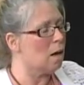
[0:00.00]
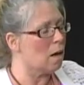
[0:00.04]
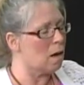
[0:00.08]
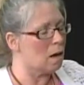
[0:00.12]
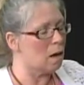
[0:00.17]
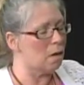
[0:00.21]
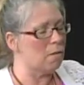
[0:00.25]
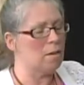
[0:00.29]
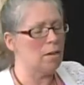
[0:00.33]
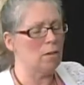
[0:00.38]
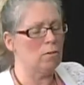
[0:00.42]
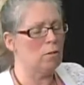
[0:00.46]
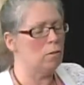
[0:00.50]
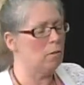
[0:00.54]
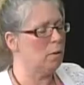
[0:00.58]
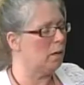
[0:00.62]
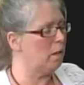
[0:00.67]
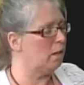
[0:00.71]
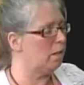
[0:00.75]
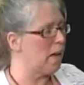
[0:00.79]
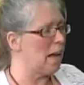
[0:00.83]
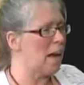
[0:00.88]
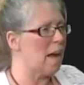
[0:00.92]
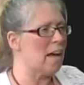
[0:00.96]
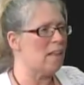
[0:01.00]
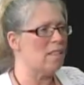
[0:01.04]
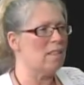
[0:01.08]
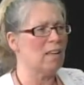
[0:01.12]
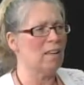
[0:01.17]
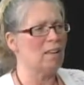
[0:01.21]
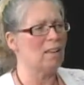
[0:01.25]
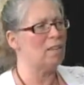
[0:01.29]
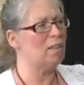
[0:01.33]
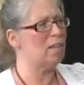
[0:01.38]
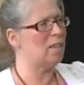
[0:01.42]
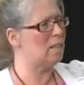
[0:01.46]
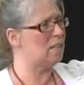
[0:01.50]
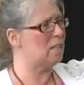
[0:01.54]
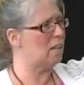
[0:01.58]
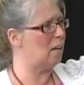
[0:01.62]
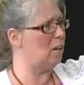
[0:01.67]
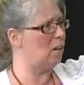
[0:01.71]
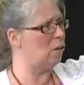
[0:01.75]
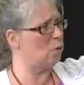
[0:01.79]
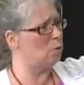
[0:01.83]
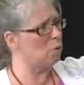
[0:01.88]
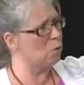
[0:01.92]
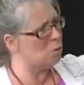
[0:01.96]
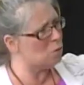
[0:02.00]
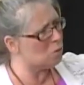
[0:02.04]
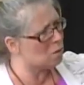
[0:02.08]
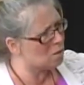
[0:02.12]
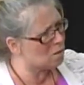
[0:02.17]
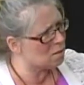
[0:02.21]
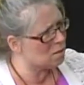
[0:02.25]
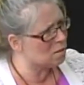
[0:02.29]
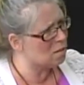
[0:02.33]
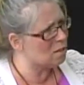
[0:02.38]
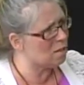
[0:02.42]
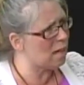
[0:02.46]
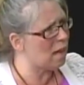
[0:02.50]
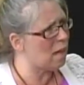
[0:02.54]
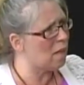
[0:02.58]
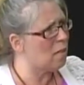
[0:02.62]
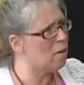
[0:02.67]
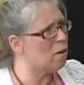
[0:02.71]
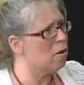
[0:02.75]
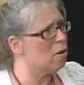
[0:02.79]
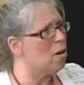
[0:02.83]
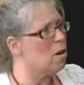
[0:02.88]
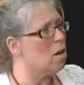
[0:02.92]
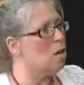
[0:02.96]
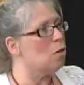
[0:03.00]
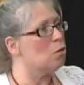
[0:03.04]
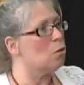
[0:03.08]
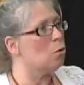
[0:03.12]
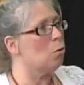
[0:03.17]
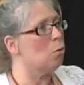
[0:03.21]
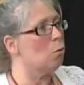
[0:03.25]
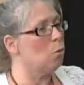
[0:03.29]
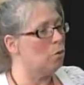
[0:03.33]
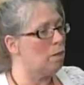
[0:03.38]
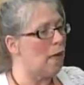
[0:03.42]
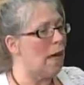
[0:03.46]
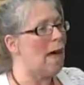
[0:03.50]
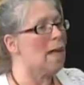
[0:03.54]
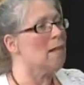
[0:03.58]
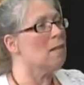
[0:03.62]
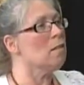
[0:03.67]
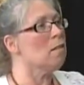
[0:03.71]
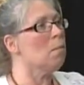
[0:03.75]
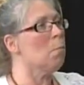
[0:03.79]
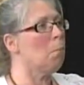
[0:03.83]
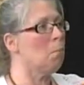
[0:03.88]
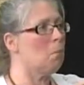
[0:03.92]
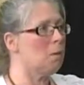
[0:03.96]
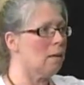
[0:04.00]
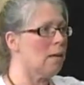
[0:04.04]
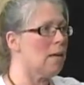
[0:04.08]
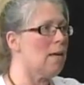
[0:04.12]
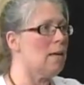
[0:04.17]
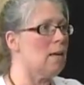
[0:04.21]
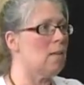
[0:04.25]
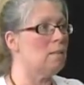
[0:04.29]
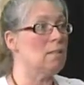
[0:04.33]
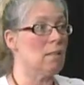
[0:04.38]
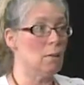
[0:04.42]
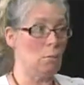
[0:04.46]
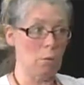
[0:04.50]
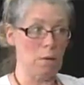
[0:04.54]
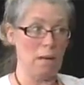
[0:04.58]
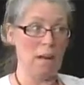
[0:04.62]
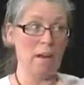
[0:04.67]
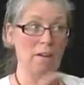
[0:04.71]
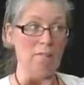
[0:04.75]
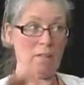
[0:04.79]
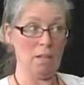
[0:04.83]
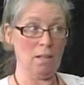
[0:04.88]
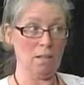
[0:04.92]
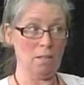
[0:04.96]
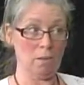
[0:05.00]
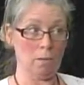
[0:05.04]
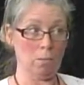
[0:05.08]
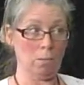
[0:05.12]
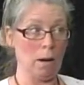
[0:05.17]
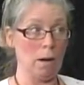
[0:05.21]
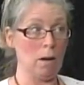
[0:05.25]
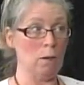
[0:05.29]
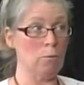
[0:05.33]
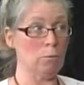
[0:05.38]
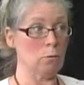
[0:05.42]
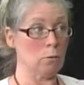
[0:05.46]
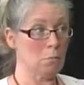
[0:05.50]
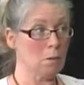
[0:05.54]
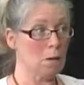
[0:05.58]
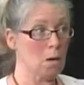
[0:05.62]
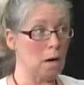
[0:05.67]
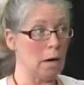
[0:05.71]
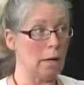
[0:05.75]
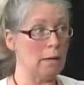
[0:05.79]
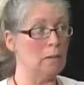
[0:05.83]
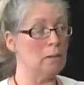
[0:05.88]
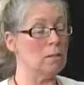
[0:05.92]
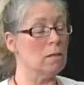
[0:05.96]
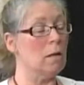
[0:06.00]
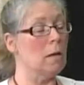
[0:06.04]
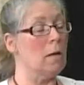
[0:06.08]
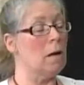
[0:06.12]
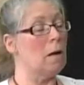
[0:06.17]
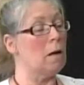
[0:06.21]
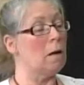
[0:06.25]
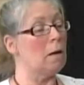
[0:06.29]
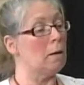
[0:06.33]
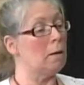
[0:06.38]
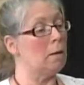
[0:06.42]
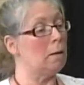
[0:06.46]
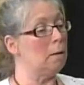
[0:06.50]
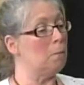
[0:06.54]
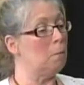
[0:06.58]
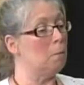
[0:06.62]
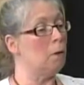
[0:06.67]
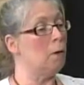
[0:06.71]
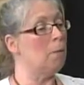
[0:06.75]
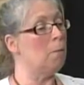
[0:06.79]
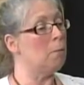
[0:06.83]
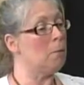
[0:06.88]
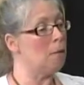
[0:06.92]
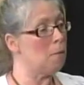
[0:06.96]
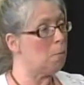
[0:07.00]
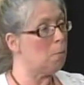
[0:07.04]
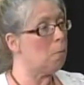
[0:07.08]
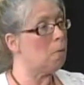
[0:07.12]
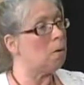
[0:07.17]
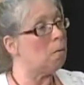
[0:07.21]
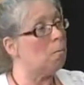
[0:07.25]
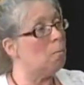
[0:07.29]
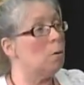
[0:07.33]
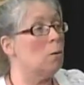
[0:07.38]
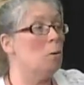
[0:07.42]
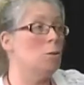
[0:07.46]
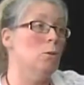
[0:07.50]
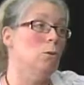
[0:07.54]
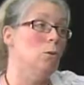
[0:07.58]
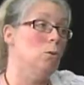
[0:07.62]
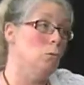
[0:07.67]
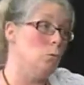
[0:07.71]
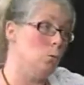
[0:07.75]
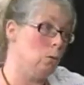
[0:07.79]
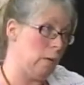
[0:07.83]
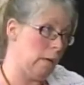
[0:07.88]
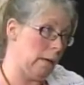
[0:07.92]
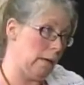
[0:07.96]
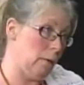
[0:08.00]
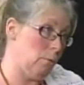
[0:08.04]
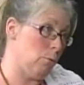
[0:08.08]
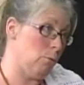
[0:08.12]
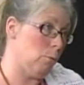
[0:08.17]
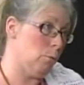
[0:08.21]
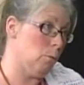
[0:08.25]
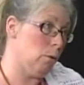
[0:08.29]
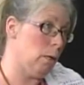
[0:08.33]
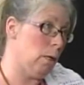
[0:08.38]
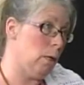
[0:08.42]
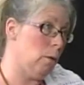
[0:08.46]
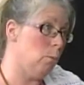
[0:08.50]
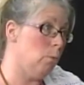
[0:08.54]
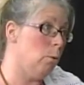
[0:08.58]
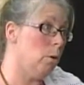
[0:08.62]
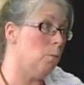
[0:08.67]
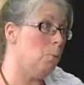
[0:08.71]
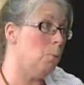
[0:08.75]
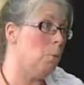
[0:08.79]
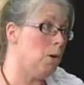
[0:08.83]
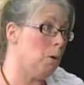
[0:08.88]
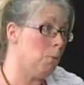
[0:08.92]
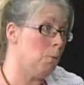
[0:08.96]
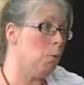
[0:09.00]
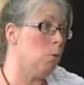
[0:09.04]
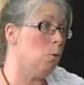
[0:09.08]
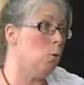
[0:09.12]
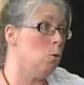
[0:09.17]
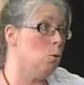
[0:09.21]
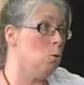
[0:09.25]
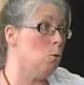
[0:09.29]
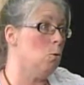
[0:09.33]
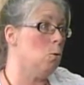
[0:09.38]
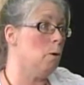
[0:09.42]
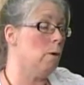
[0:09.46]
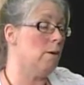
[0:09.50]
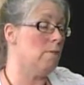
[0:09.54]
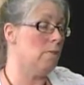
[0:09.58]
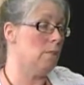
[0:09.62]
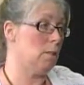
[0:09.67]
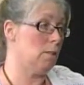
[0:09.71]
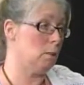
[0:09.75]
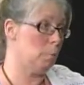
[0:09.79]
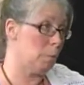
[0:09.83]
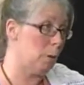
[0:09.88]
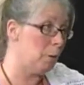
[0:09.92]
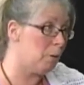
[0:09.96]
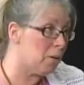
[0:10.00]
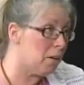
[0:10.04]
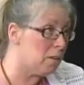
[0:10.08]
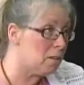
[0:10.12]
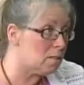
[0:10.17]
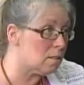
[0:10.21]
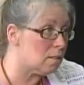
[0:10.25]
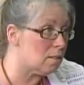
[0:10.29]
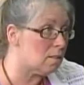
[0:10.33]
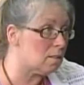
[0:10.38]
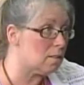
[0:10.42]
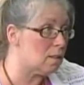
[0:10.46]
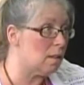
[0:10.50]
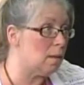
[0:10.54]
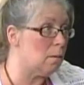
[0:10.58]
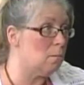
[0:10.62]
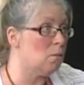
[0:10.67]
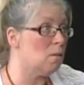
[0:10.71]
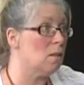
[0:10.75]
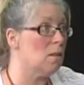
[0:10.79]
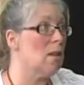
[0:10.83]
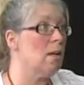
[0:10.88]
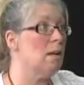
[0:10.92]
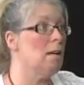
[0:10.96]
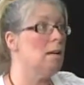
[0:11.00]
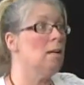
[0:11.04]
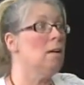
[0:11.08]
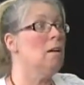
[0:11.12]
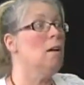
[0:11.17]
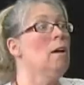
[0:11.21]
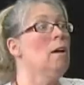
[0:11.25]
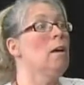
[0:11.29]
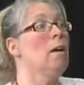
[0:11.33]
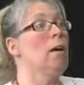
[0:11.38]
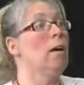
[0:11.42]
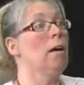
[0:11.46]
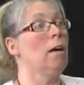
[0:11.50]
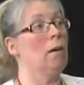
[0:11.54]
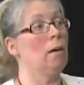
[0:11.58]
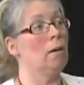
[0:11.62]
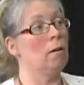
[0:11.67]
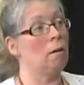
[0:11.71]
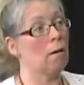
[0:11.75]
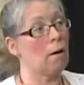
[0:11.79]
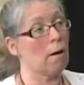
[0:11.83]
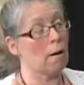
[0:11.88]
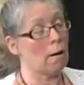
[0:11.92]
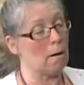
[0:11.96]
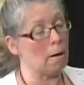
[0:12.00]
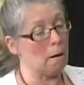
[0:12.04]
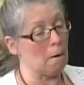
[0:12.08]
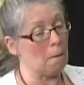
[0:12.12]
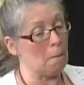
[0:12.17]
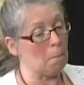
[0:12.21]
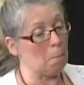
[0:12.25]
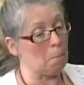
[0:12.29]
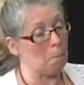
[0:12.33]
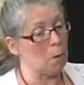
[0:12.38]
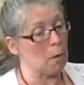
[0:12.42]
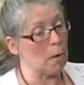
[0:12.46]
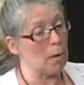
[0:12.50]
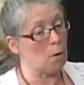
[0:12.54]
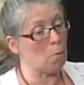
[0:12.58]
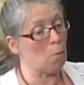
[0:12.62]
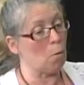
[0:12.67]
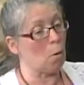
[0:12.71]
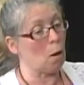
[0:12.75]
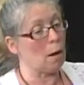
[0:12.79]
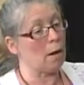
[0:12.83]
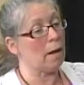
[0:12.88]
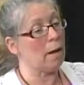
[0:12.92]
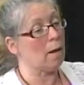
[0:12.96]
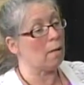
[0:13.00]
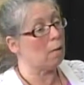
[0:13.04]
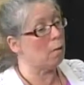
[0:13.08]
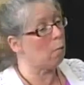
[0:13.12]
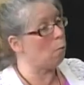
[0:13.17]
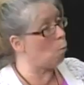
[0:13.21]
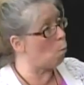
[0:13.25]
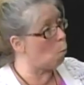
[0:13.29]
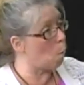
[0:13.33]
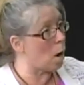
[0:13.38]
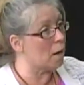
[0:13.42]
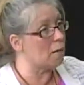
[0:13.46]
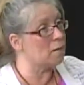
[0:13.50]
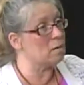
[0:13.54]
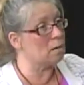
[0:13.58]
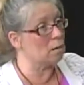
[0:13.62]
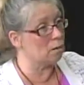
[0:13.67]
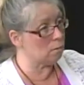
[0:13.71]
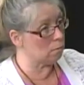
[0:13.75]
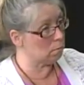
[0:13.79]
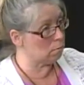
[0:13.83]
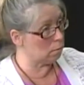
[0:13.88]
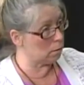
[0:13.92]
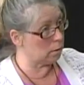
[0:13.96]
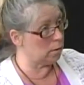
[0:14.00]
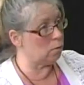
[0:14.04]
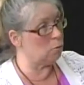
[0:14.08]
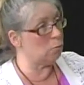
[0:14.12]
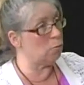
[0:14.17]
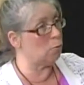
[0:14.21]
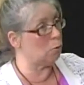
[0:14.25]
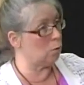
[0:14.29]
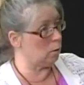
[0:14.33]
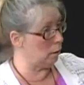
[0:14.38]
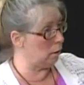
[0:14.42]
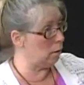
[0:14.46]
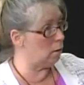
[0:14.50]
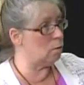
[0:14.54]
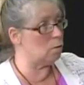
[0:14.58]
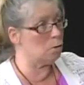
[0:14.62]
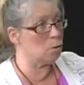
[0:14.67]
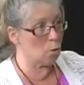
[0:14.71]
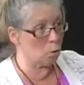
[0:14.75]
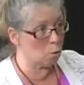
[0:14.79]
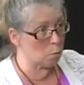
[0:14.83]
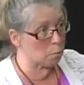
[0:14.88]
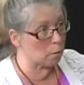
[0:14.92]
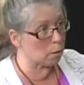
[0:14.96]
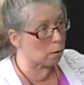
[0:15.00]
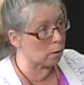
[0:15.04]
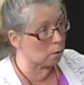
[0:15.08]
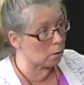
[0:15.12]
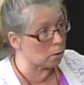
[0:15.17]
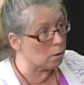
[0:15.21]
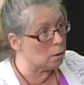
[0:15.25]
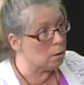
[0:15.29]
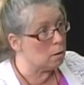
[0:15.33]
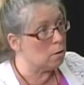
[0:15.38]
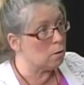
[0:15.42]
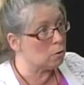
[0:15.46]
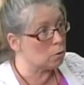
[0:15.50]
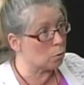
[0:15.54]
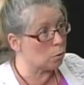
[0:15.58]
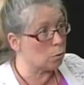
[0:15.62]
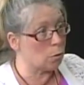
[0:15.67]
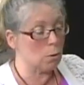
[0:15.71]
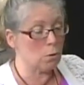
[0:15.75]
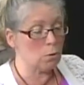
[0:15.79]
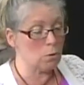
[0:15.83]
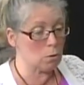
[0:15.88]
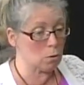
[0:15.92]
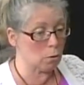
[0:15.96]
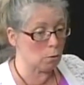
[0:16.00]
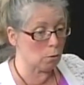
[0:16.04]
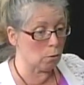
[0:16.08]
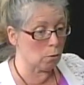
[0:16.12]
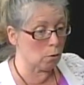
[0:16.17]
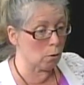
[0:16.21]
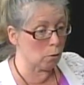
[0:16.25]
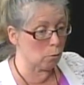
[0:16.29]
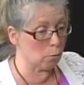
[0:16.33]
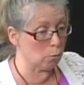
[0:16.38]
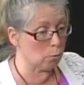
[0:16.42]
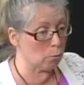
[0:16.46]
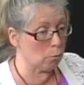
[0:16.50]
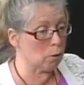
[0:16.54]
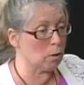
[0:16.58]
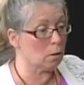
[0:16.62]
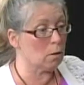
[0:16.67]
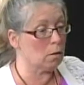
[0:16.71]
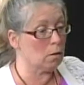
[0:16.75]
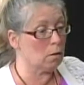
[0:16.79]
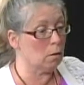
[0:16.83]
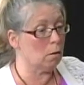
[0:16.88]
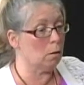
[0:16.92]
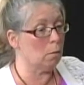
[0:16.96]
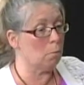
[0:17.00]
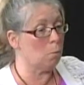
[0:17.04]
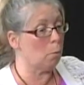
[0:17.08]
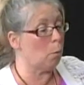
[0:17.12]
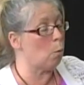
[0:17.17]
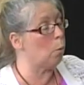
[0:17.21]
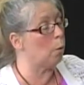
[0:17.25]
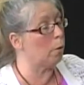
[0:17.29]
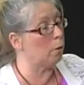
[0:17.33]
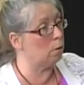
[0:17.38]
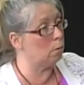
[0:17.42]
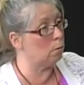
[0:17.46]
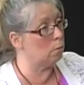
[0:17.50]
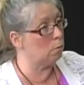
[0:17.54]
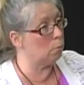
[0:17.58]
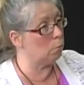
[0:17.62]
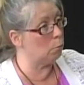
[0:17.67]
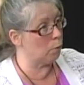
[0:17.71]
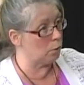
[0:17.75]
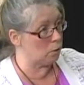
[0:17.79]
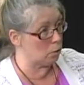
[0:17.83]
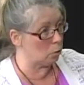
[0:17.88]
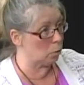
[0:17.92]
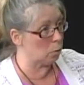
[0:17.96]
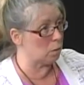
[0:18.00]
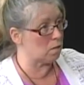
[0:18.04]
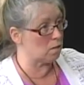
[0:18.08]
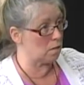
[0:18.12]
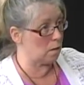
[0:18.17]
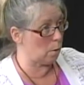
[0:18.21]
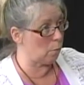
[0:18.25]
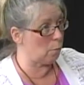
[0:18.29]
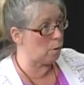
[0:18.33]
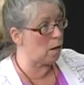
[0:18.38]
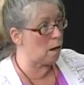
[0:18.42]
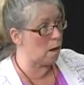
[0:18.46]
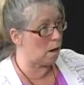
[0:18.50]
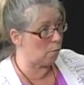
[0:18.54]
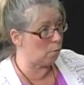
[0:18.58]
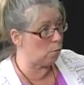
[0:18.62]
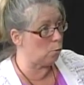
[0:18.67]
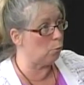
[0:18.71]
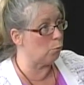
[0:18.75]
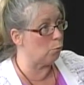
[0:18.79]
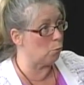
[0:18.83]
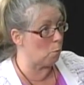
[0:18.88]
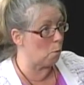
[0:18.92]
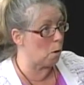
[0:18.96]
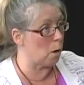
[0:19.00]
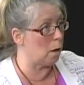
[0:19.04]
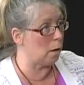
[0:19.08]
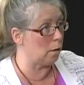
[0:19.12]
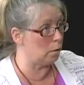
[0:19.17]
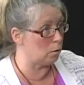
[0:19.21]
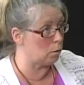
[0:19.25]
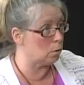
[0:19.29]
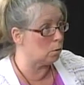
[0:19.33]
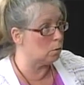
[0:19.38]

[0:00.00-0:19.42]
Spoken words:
They're doing that. They take cruises together. So that's a place, and we have these around Vermont, where people can build a new life with people who have experienced the same thing and want to live clean and sober. So those are a really important resource that we have in Vermont.